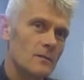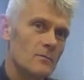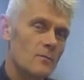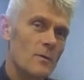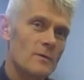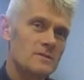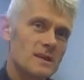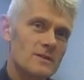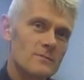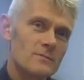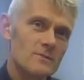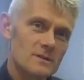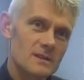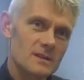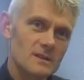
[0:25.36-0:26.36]
Well, we've
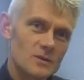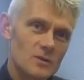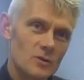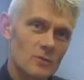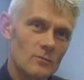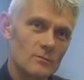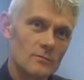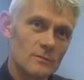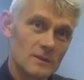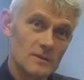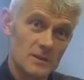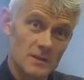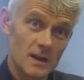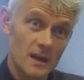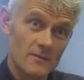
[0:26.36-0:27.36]
seen the storm,
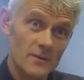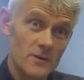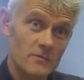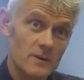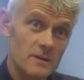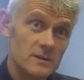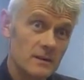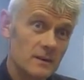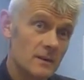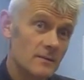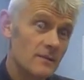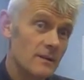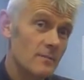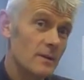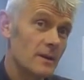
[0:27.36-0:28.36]
the typhoon recently in the
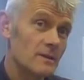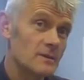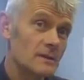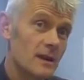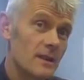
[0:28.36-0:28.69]
Philippines,